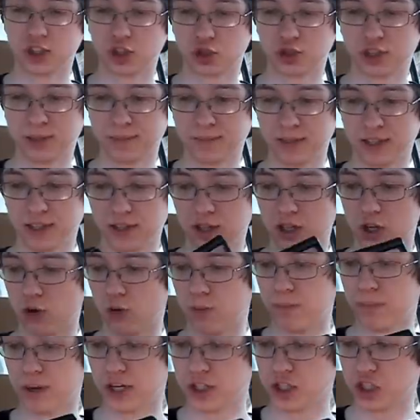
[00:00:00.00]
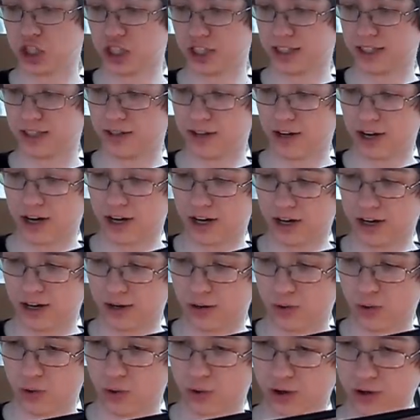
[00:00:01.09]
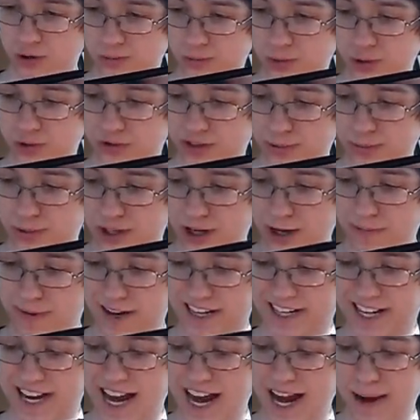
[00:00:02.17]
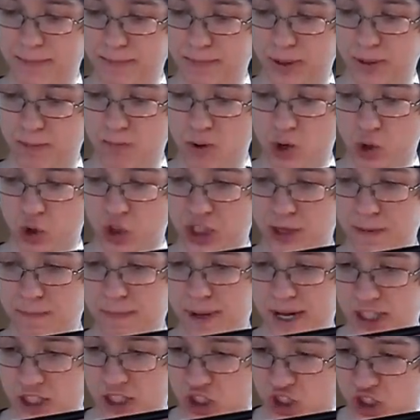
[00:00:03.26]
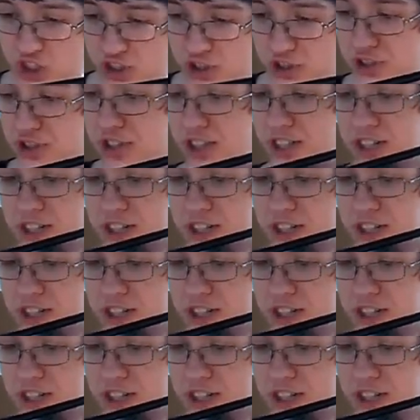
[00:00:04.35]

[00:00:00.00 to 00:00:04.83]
extremely low budget uh, horror movie put out by Camp Motion Pictures.